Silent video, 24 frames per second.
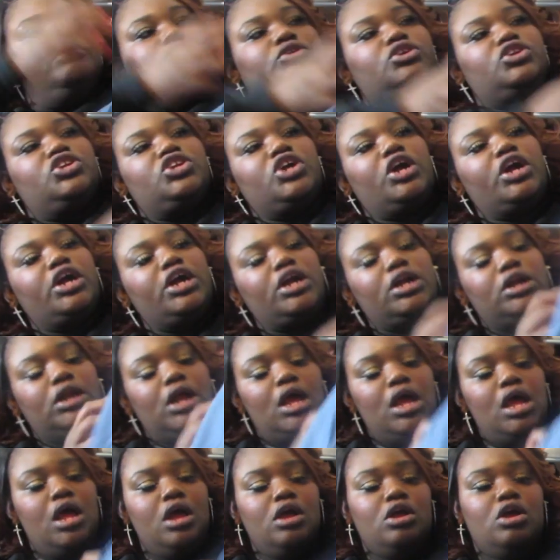shirt.
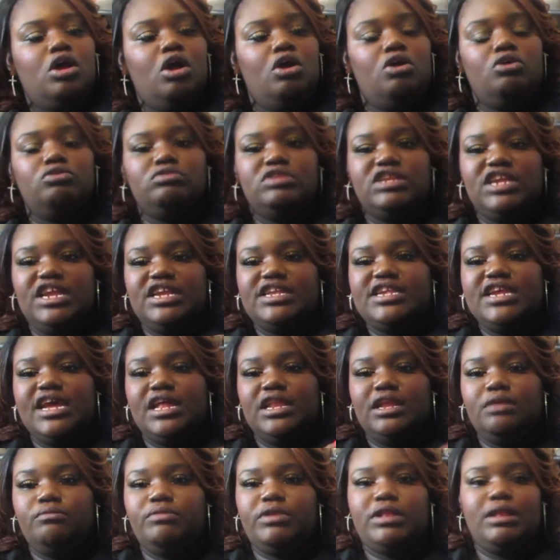Gold
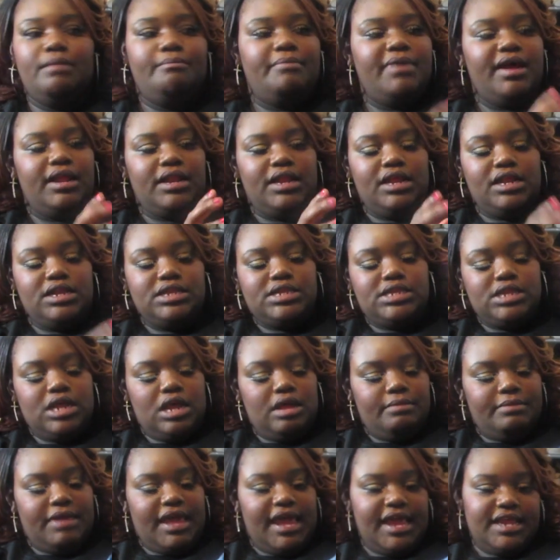detailing with the buttons.
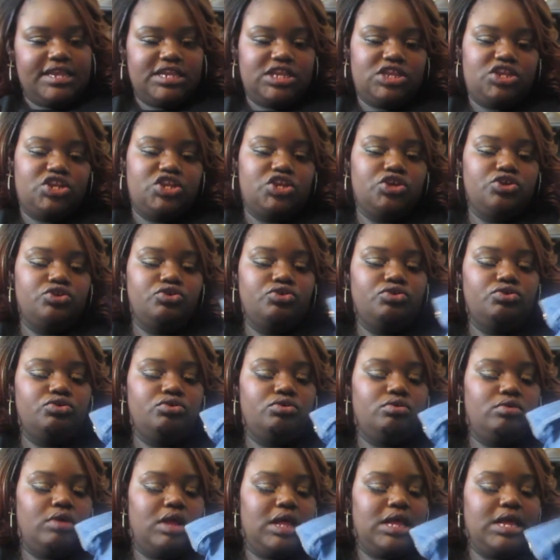It has
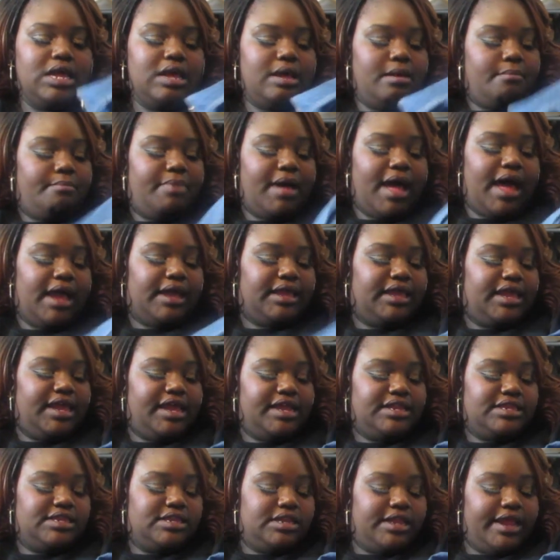two
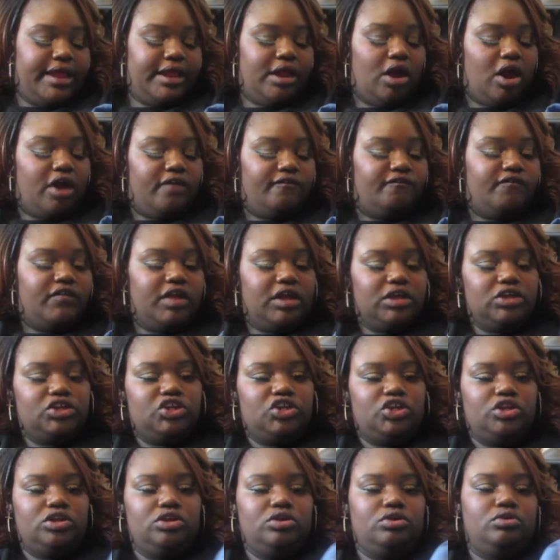pockets that are
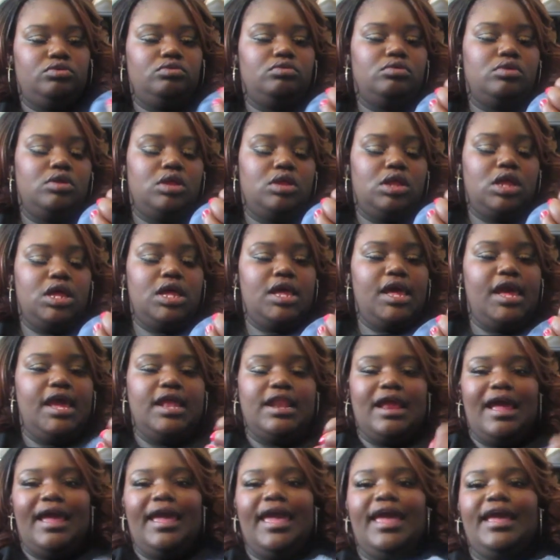functional. And
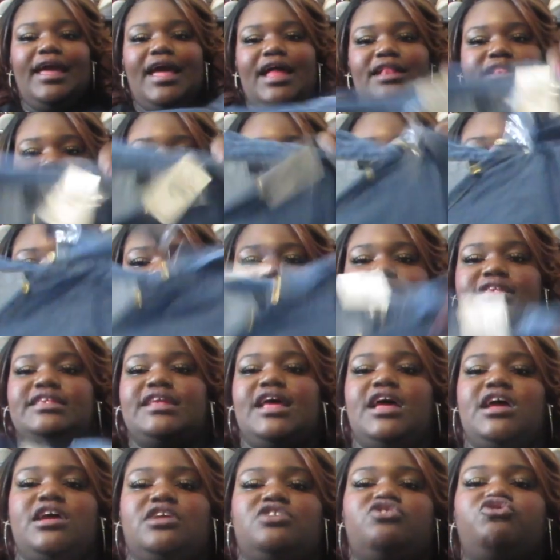I had got this in a
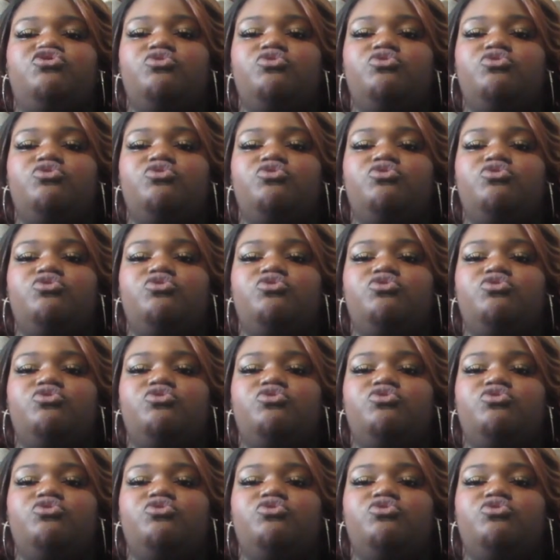size